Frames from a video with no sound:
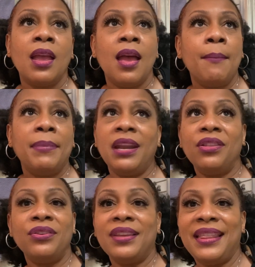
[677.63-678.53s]
But other
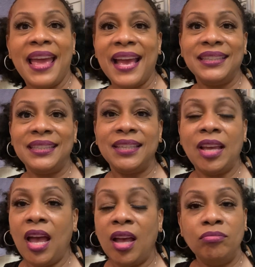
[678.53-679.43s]
than that,
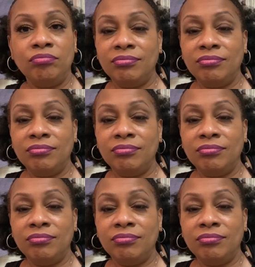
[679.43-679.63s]
um,